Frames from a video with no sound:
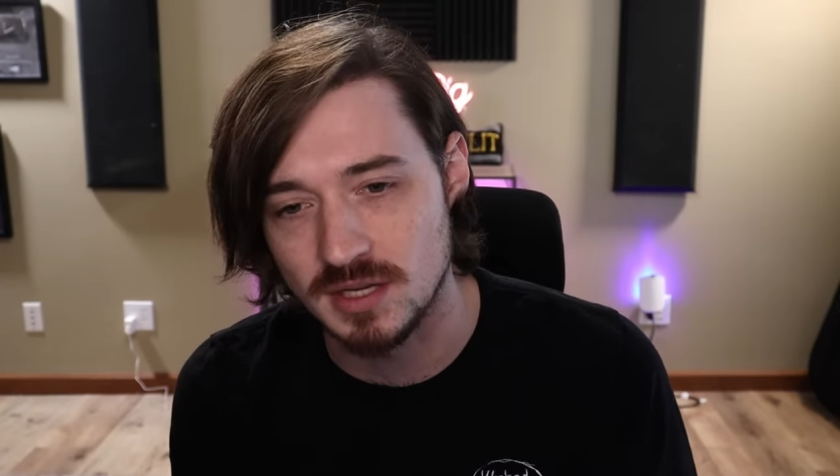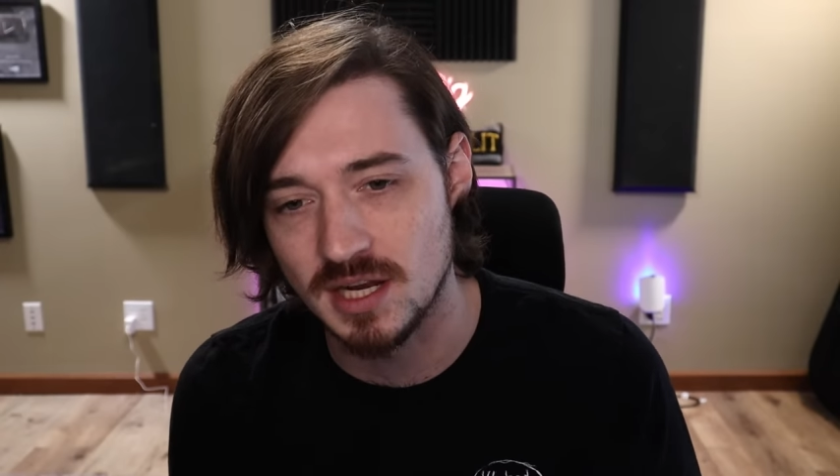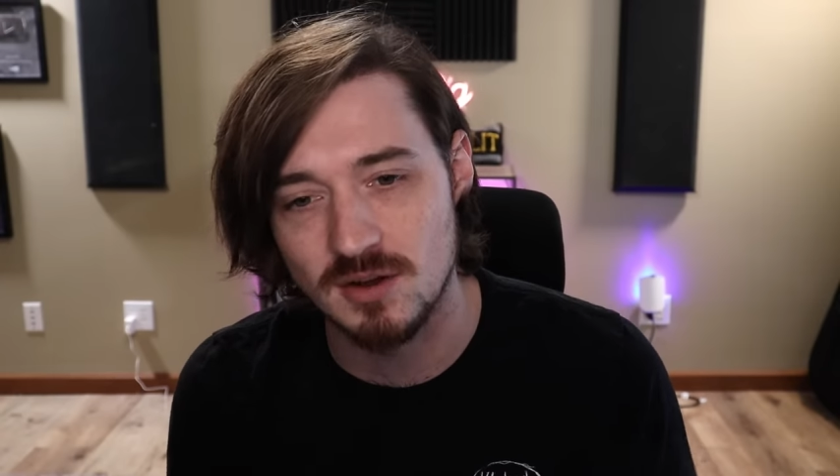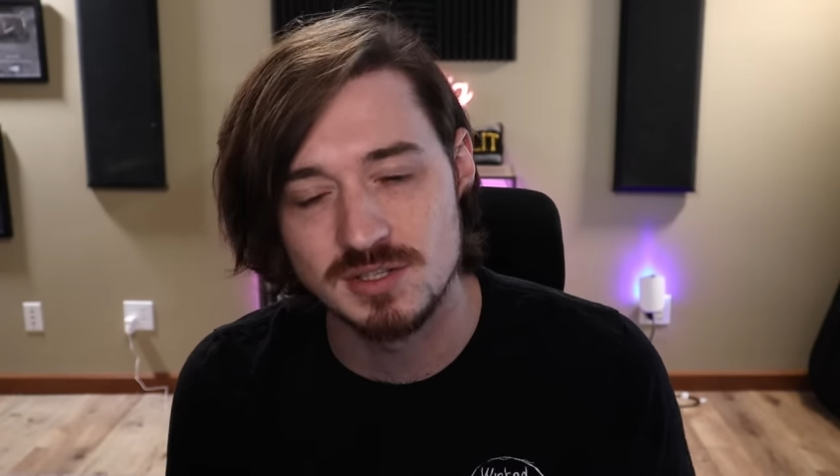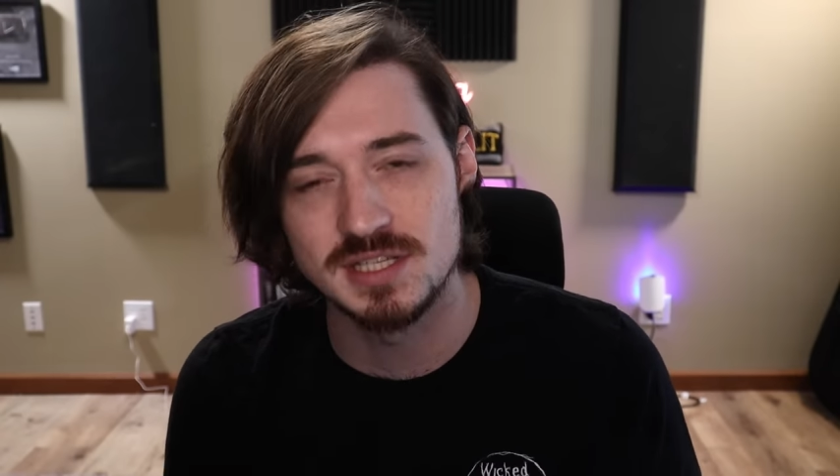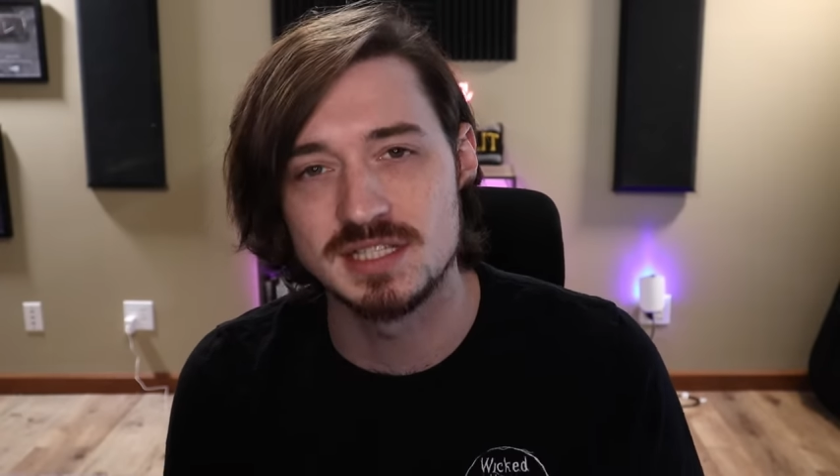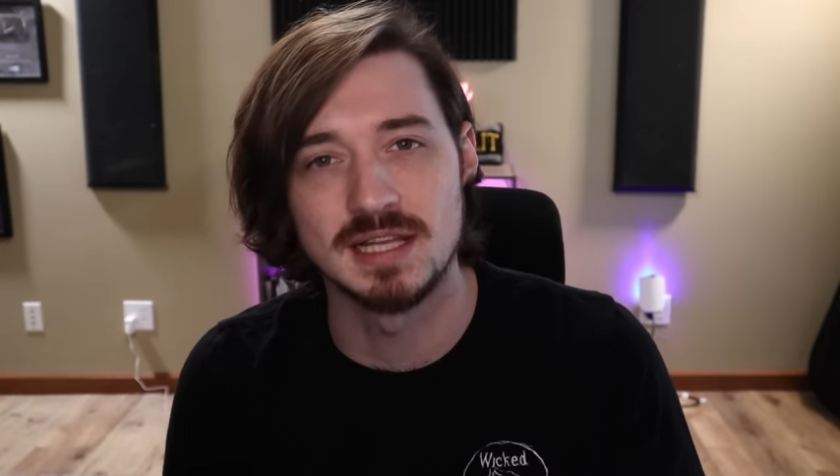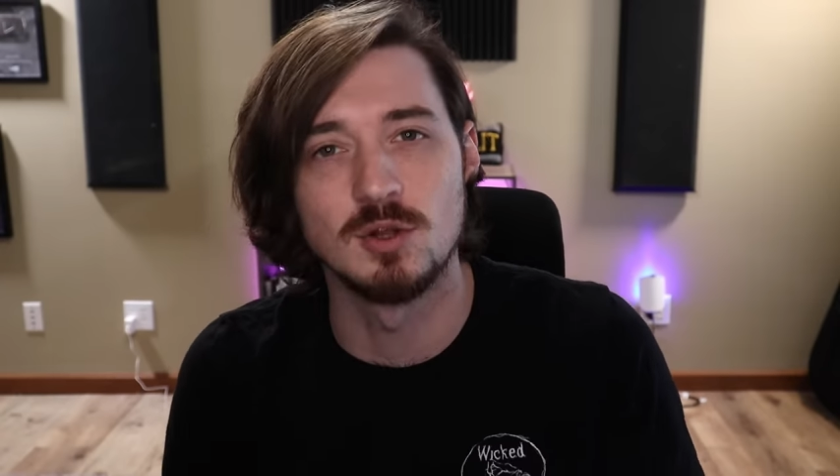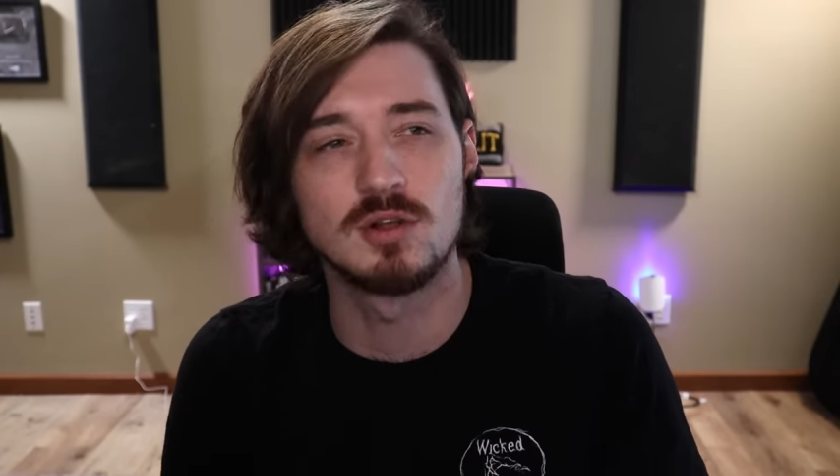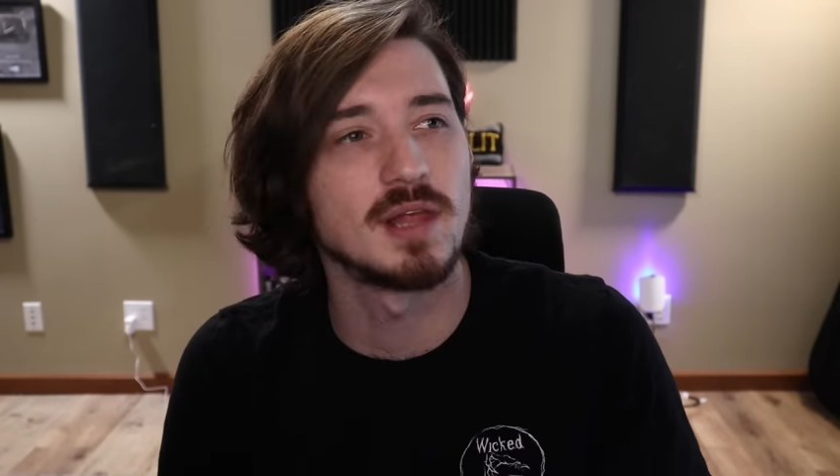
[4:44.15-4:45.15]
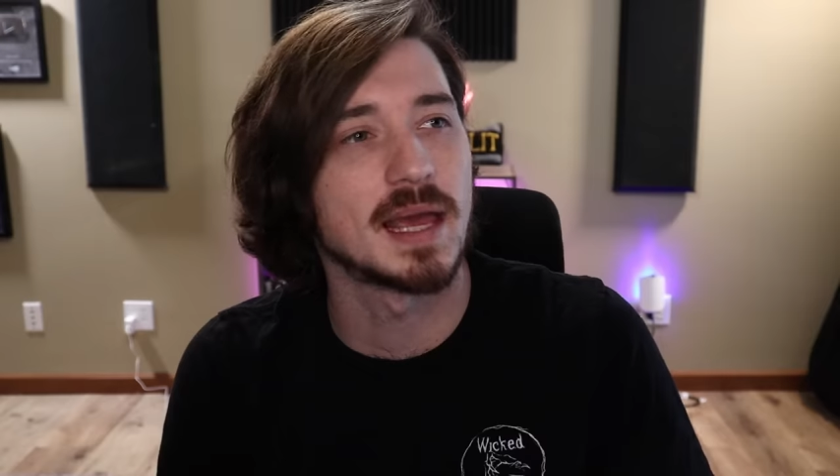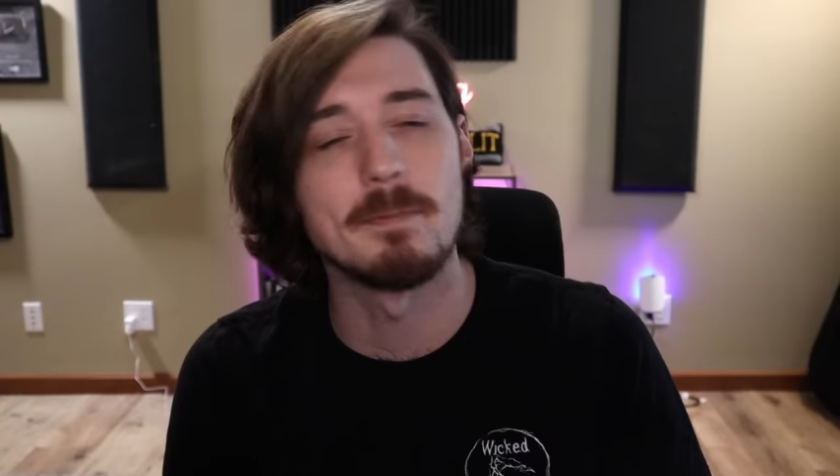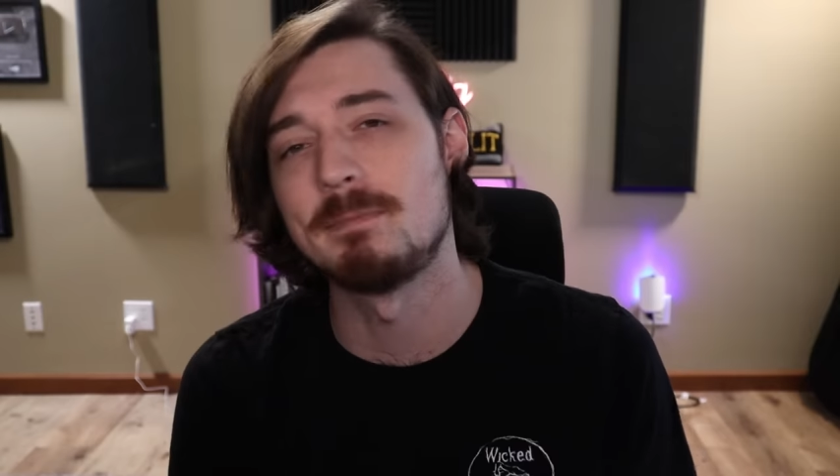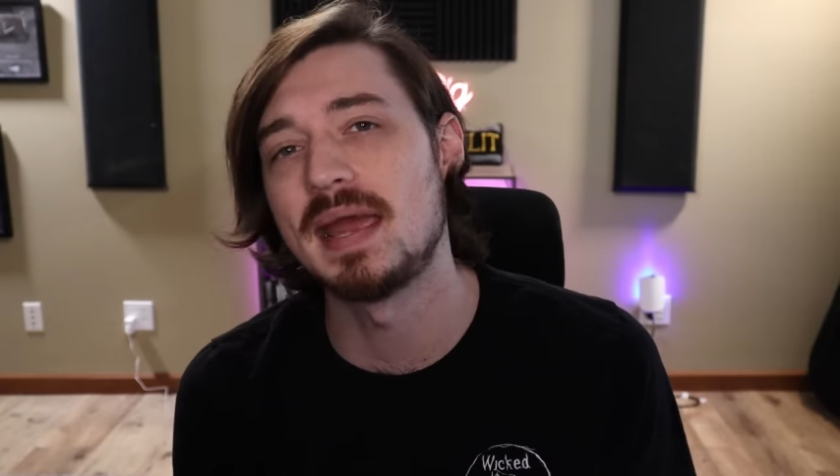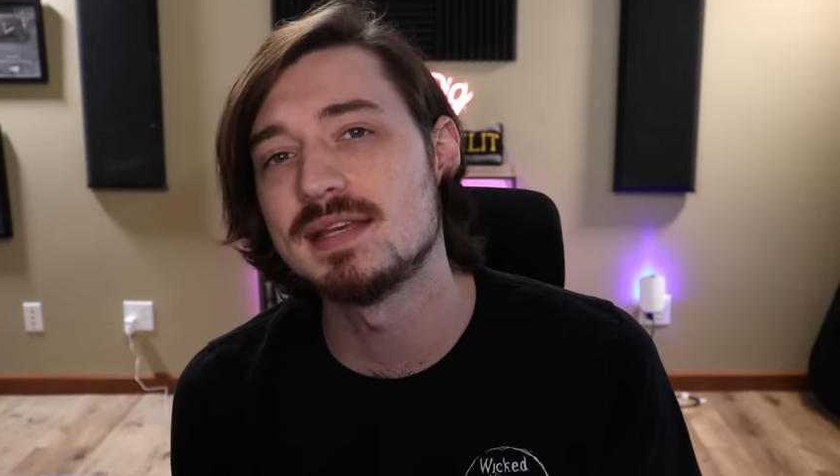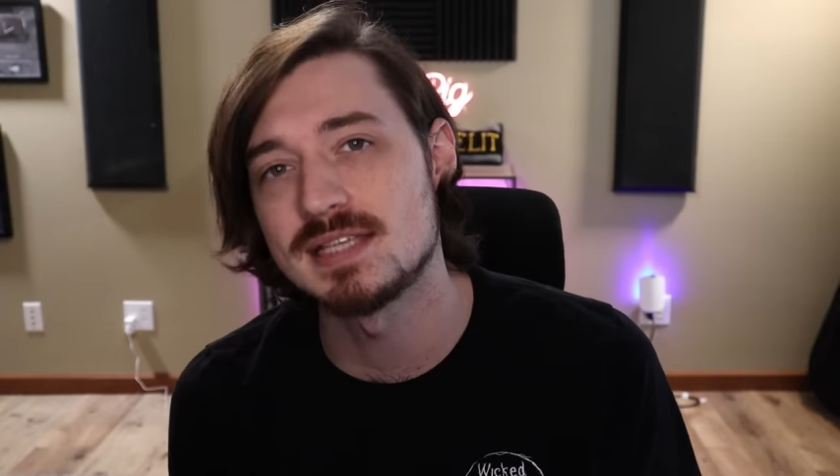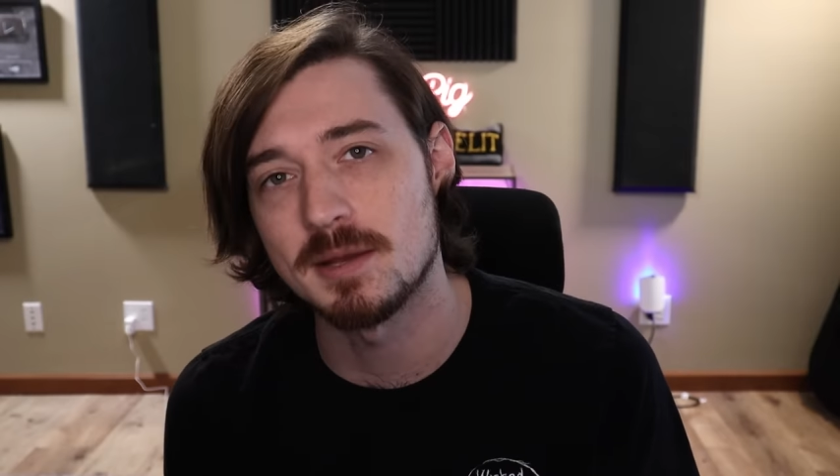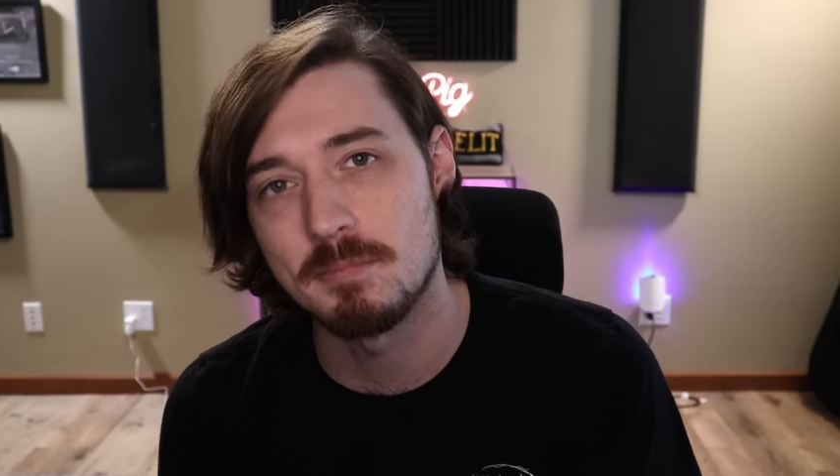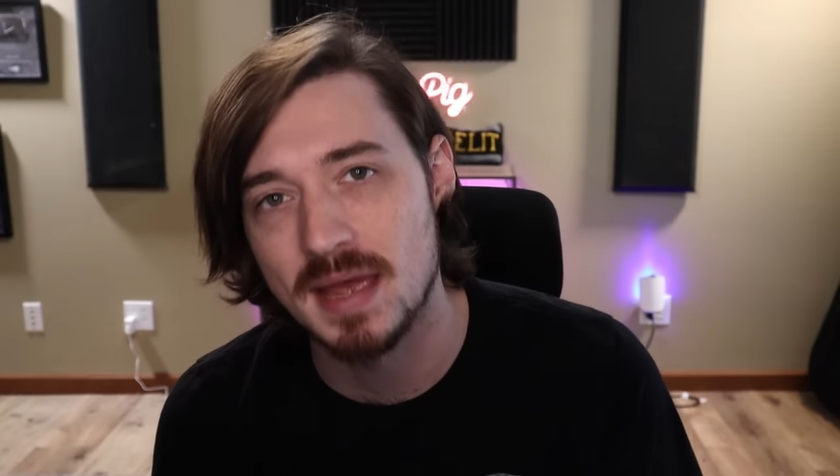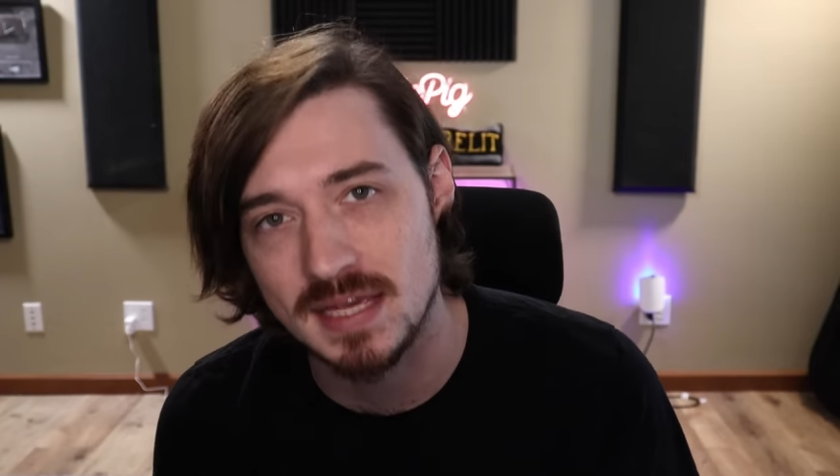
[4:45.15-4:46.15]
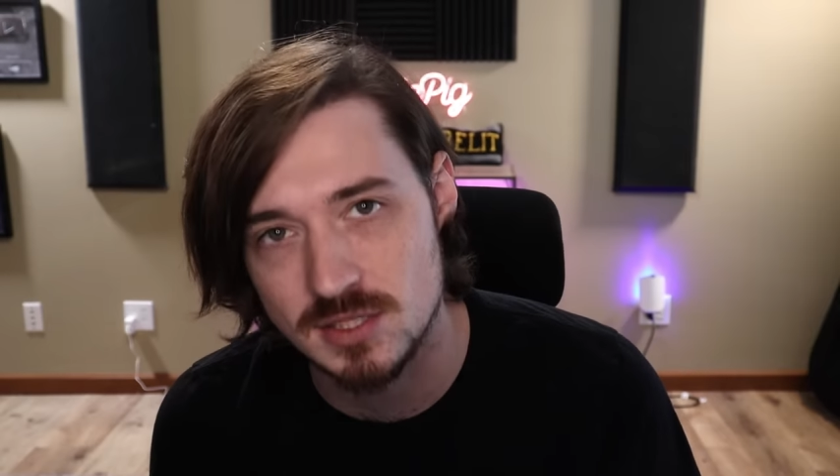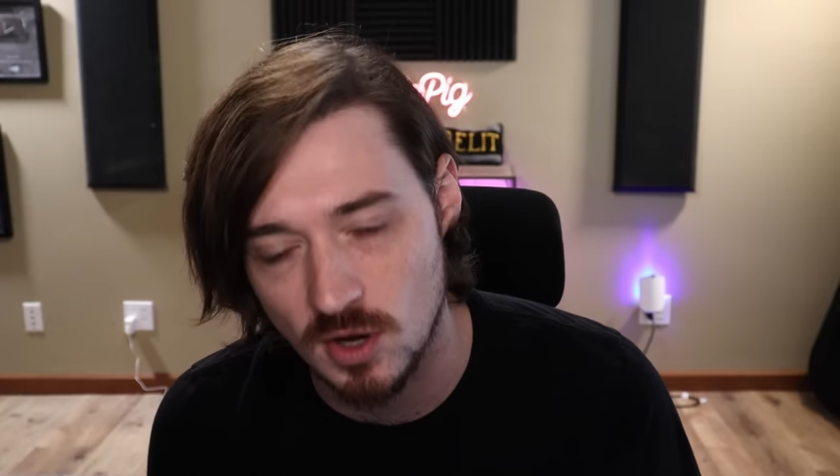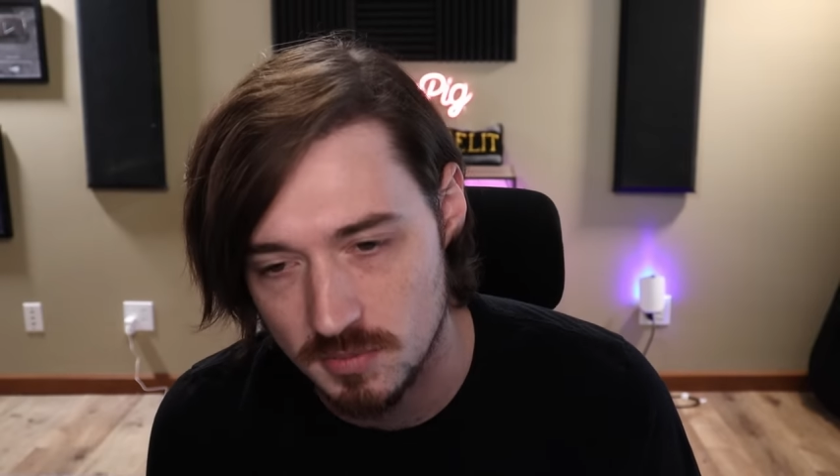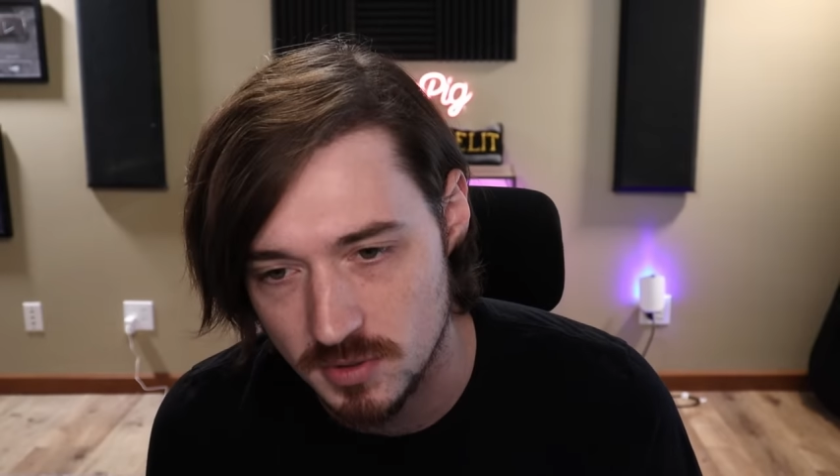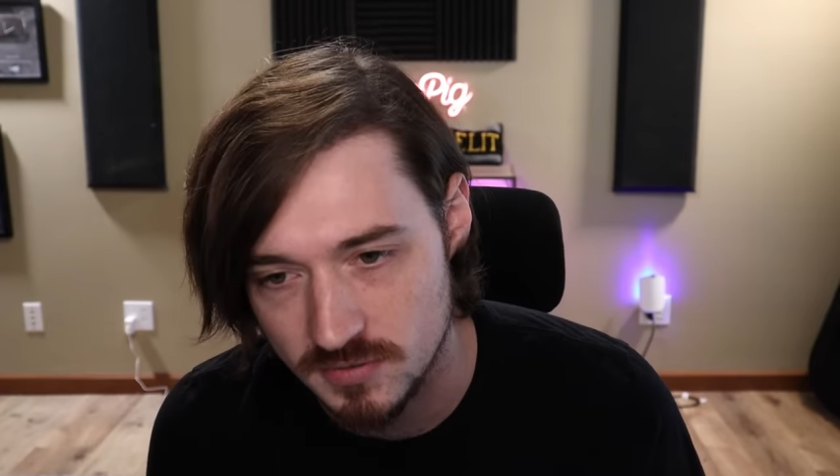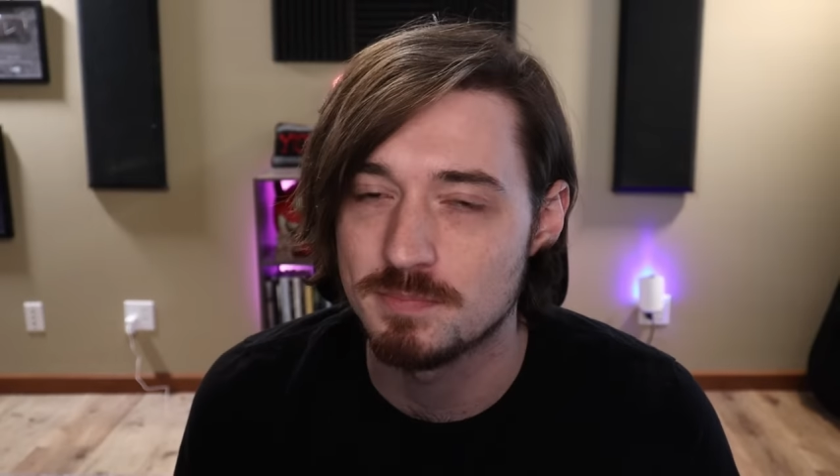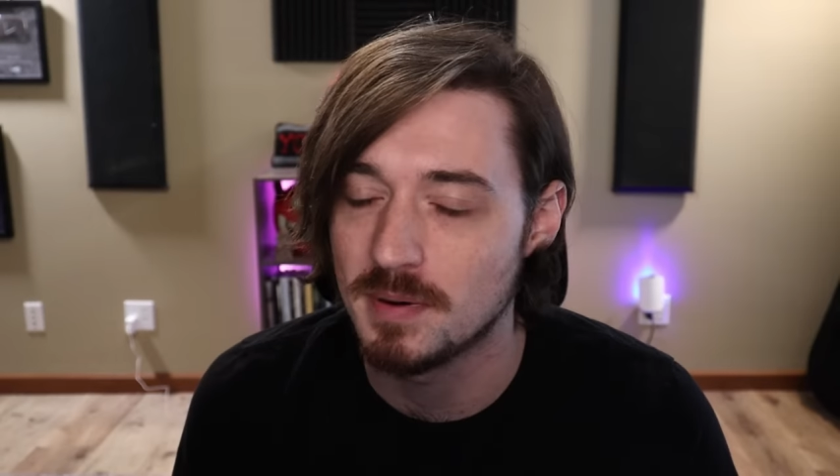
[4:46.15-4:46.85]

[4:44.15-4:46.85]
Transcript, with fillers: you know, just it looked like a basic Pixar movie.